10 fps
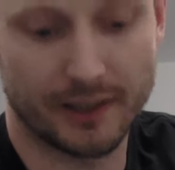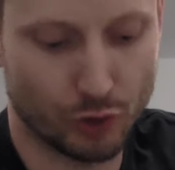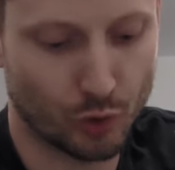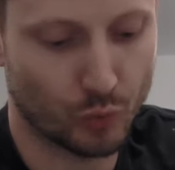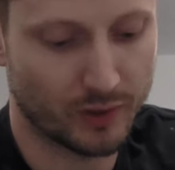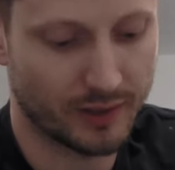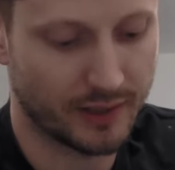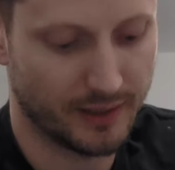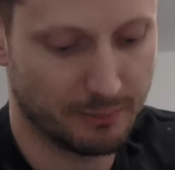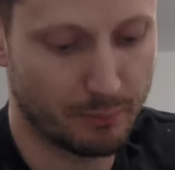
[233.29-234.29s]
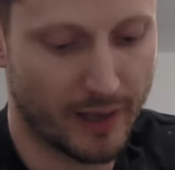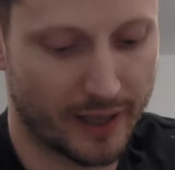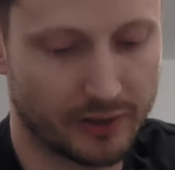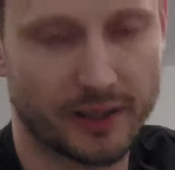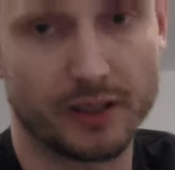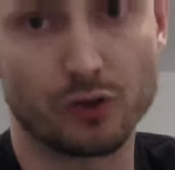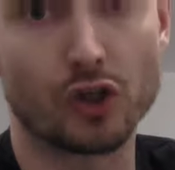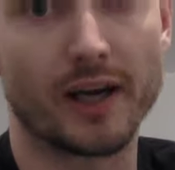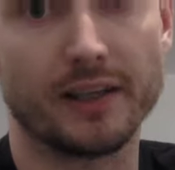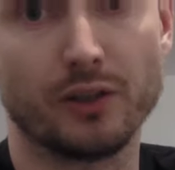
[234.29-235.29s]
I don't want any bad kind of
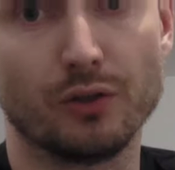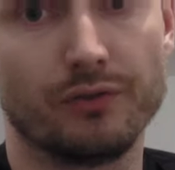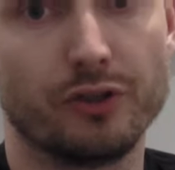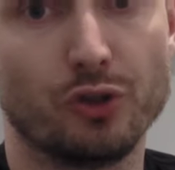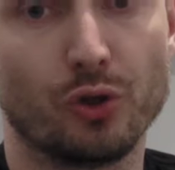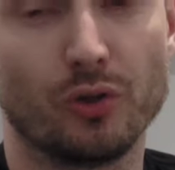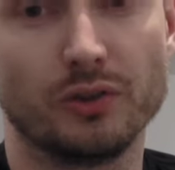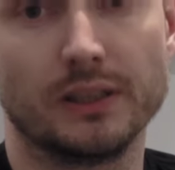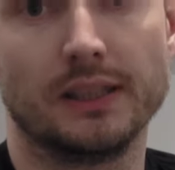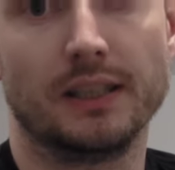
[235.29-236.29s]
grinding of the joint.